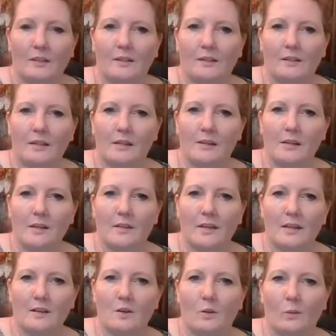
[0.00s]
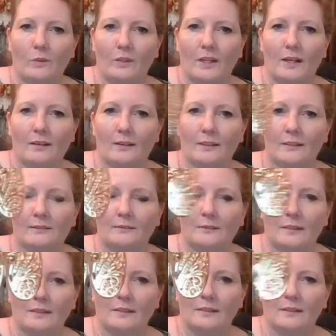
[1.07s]
in there in that gold color.
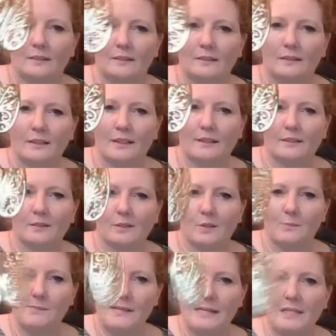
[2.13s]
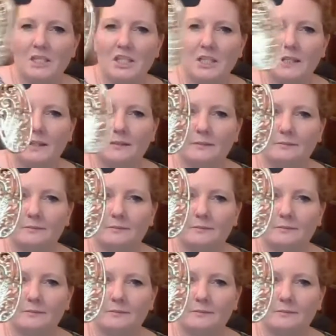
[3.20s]
Kind of look beachy.